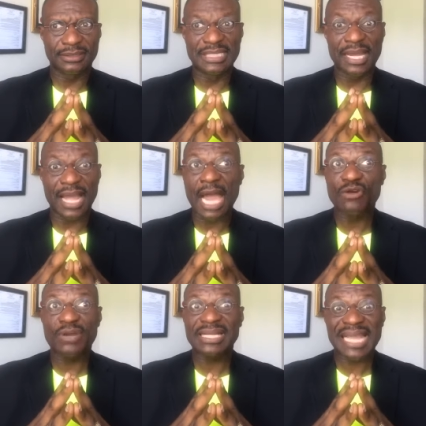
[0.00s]
the
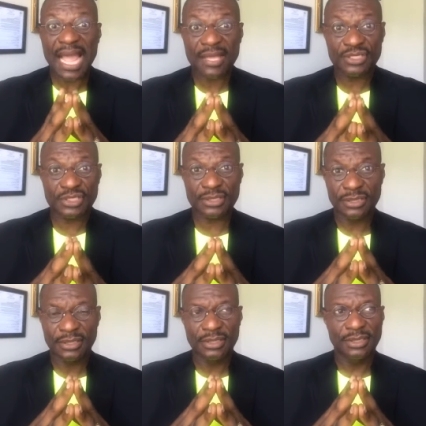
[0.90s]
100 cars,
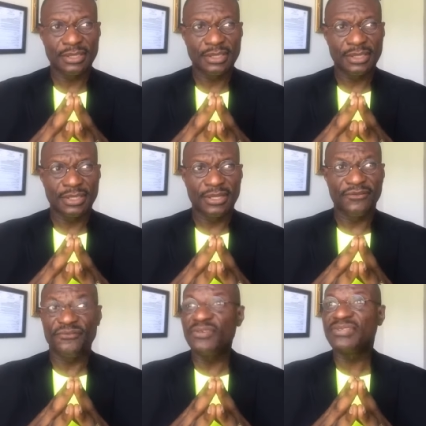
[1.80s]

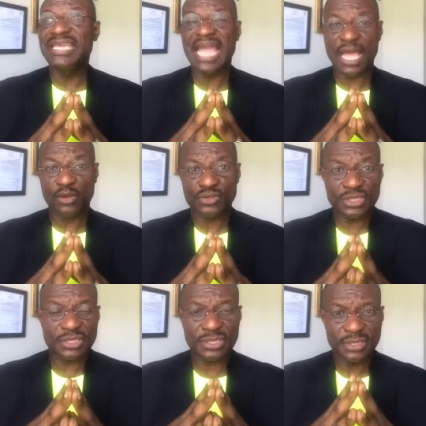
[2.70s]
50
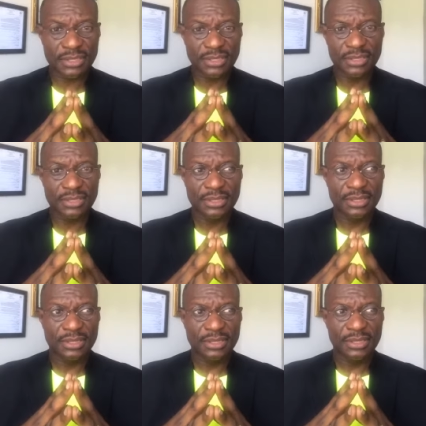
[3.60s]
houses,
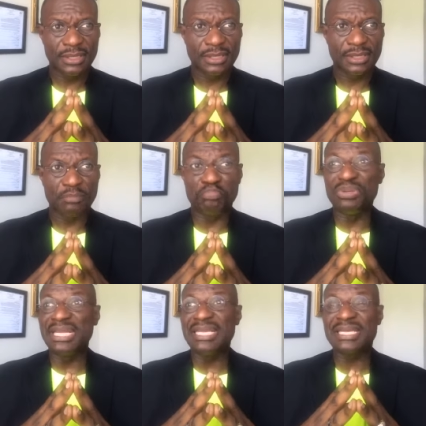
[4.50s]

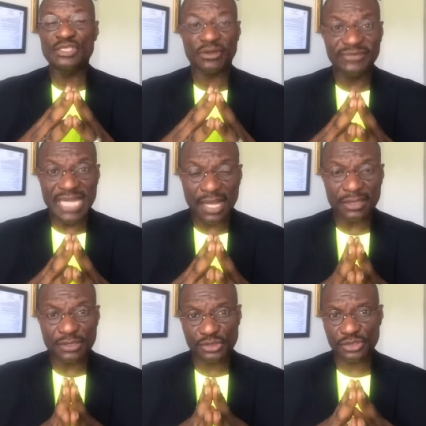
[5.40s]
billions of
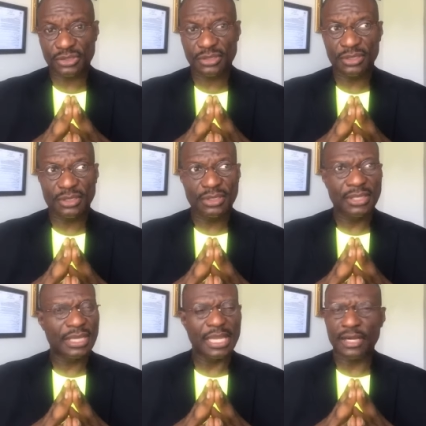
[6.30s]
dollars,
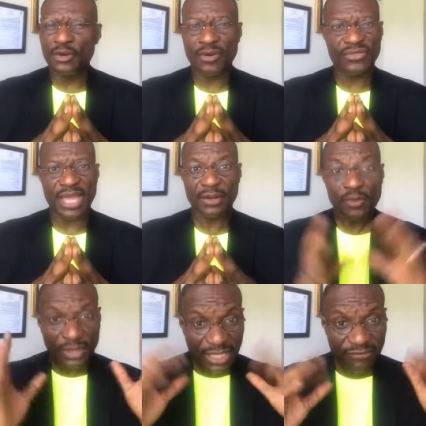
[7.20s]
and all that.
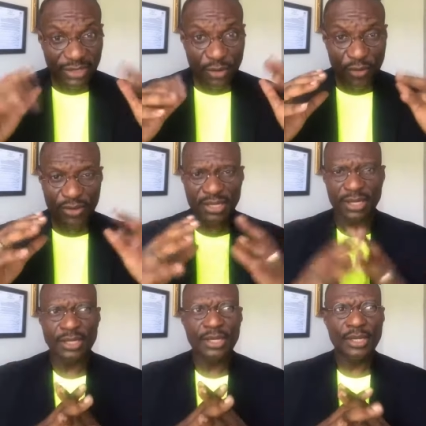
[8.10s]
I'm going to leave it all
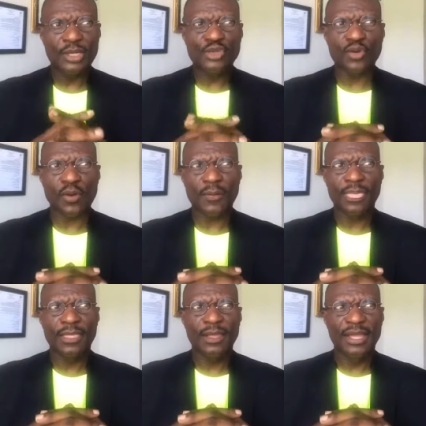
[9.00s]
here. So
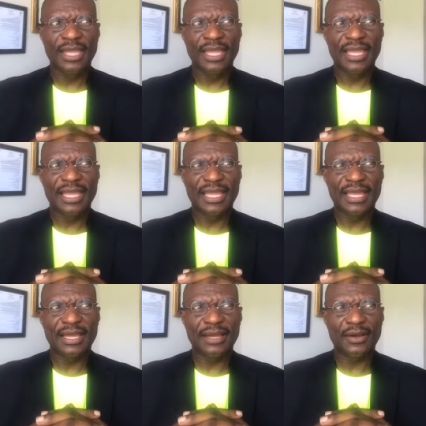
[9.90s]

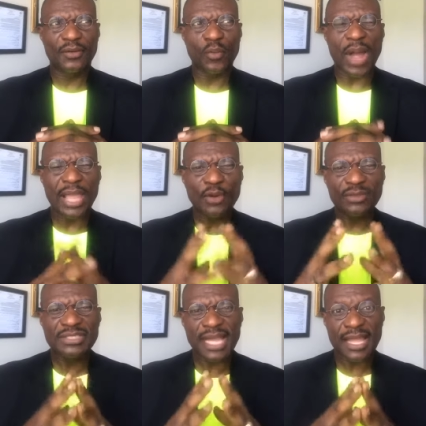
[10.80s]
why
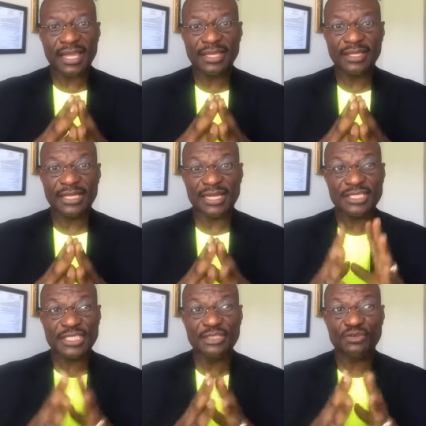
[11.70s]
don't I
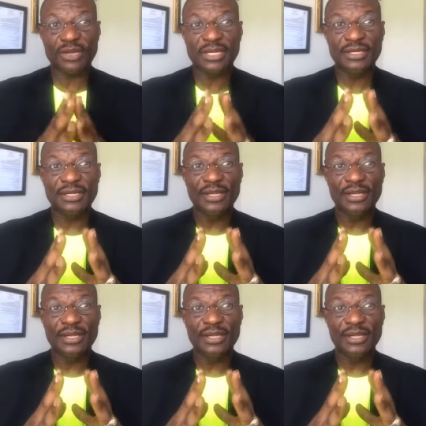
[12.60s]
concentrate